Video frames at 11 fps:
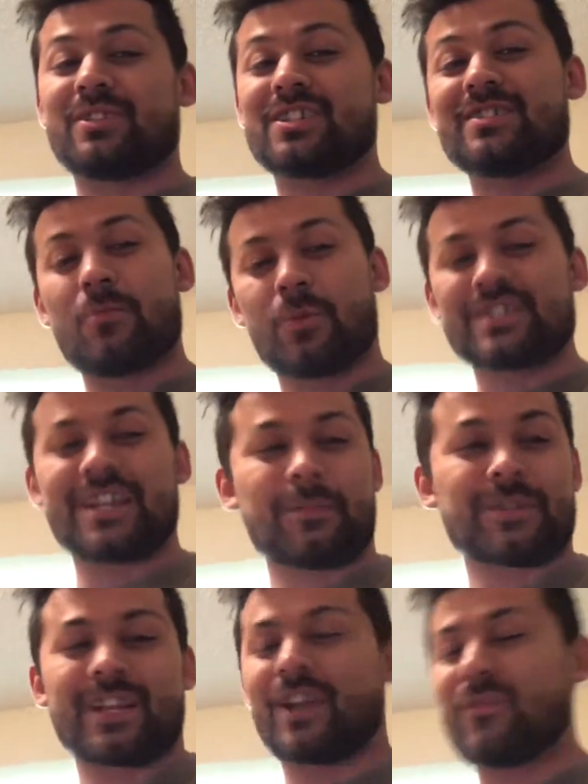Just wasn't able to
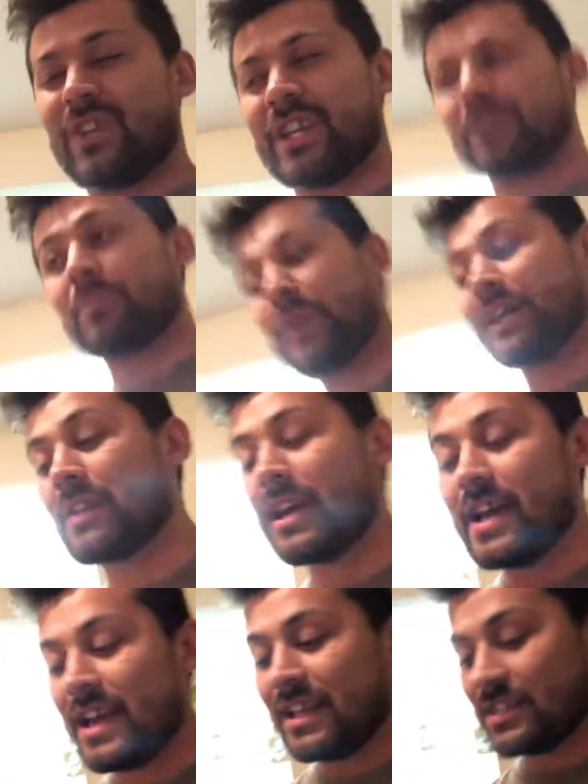get it on video. But,
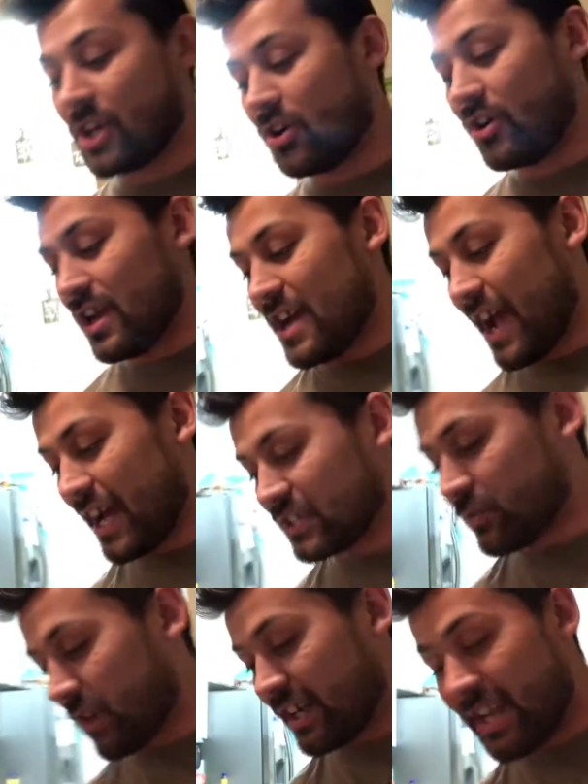so, as
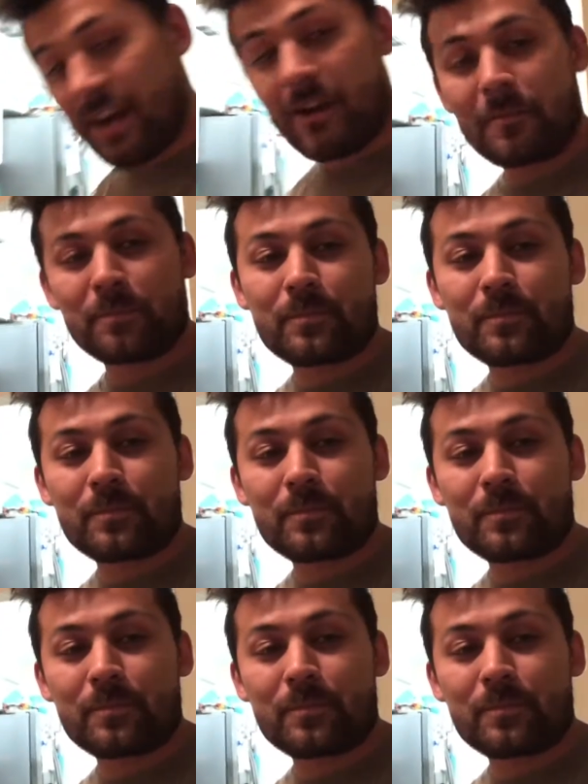of right now,